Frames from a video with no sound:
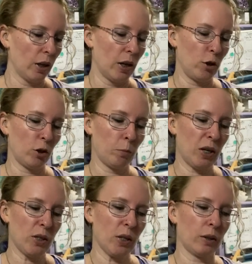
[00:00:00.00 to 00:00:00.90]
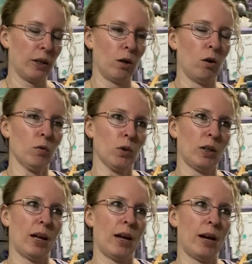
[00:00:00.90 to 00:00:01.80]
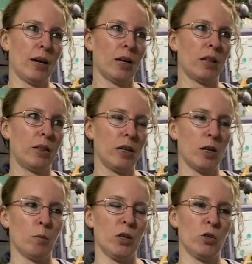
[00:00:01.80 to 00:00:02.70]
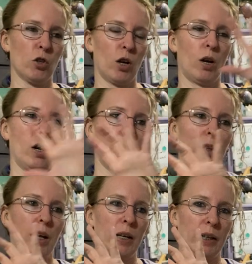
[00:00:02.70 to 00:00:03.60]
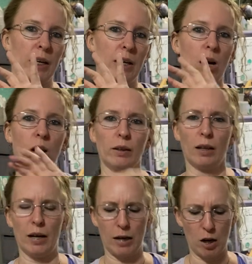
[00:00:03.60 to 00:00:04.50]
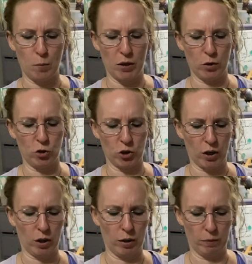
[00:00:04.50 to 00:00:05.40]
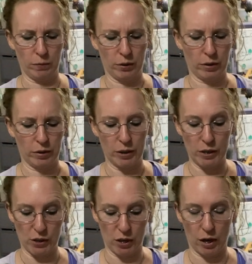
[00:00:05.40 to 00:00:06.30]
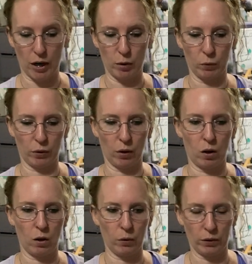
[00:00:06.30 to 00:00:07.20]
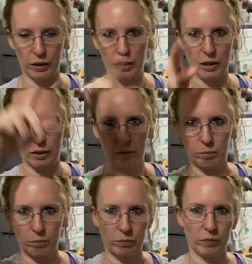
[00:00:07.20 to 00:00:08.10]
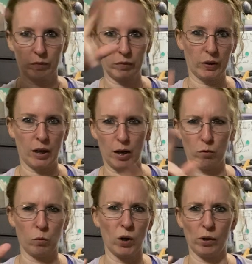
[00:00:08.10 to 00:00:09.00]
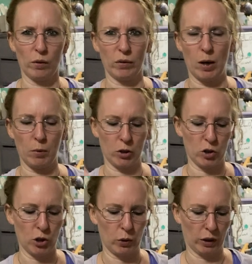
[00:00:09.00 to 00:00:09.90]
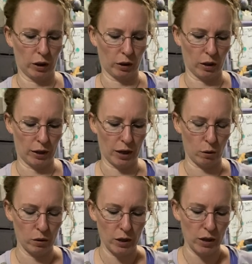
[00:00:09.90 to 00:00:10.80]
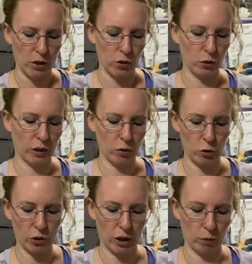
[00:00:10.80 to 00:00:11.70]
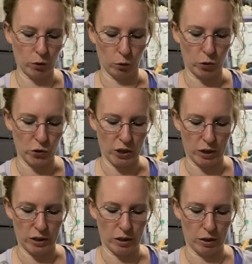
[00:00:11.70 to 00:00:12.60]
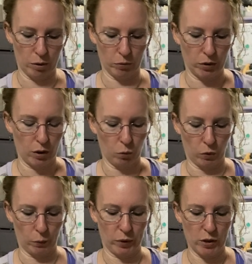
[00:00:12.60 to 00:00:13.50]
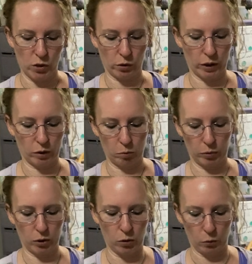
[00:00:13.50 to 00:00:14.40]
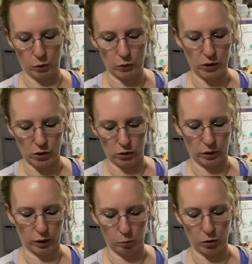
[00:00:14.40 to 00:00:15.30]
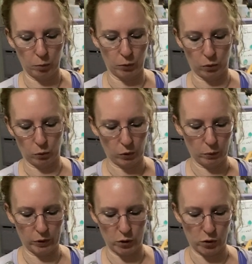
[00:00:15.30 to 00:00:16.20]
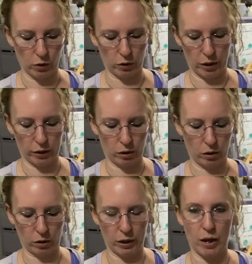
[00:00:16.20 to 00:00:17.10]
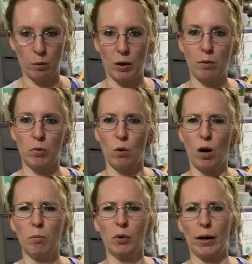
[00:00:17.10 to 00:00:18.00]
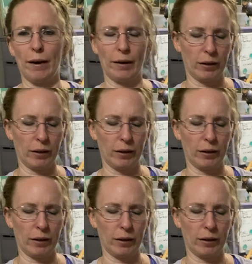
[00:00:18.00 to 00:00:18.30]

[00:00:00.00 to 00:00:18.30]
And you can basically overlay the image on like a online image of the design with all the kind of where the fabric is showing kind of cut out. So it gives you kind of a gross idea of what would this look like on blue? What would this look like on purple? What would this look like on a rainbow ombre?